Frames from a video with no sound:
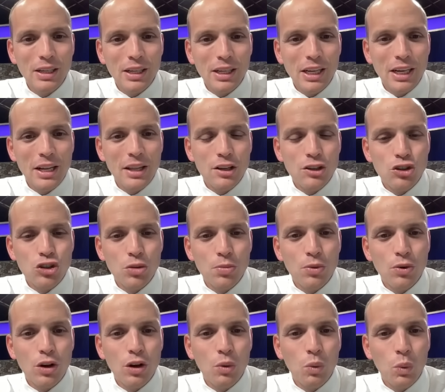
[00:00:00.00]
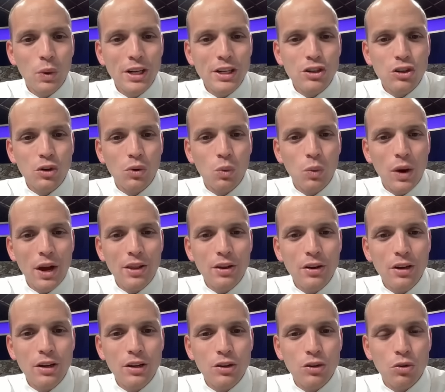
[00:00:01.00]
Getting the Subaru winter
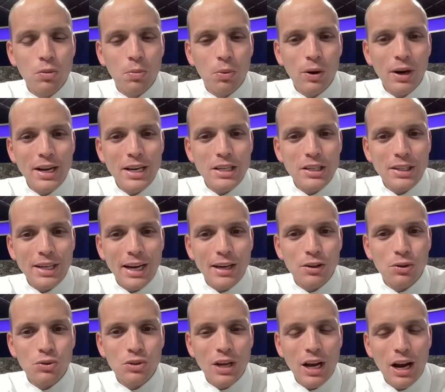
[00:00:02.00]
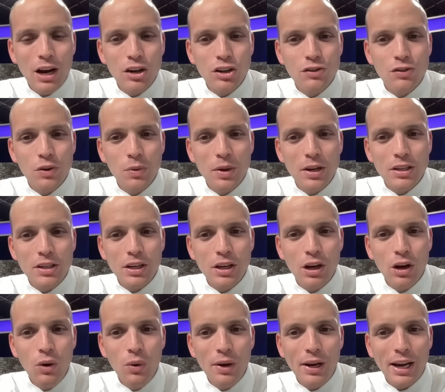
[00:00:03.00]
weather, new brakes, got new tires a few weeks
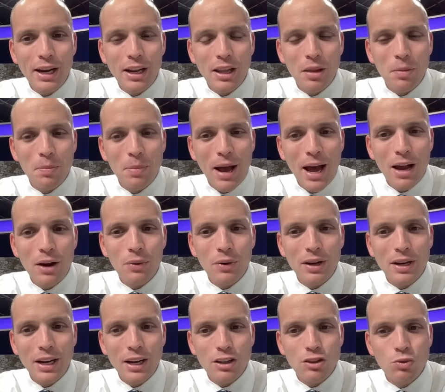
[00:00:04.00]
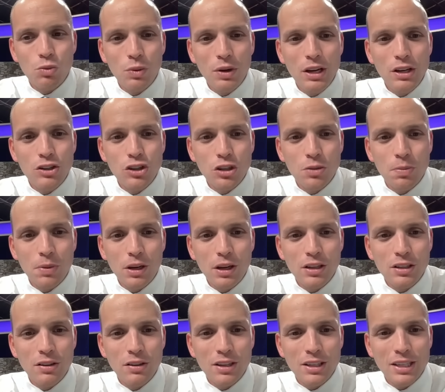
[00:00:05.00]
ago, getting the battery next week just
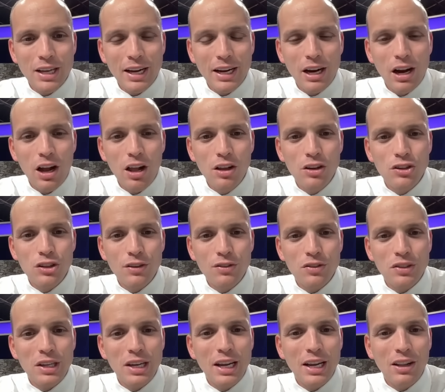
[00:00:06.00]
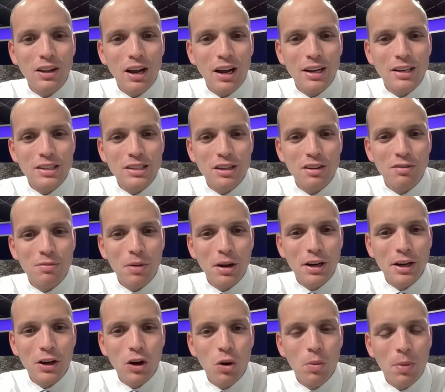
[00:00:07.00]
because of the psychology of seeing lots of money go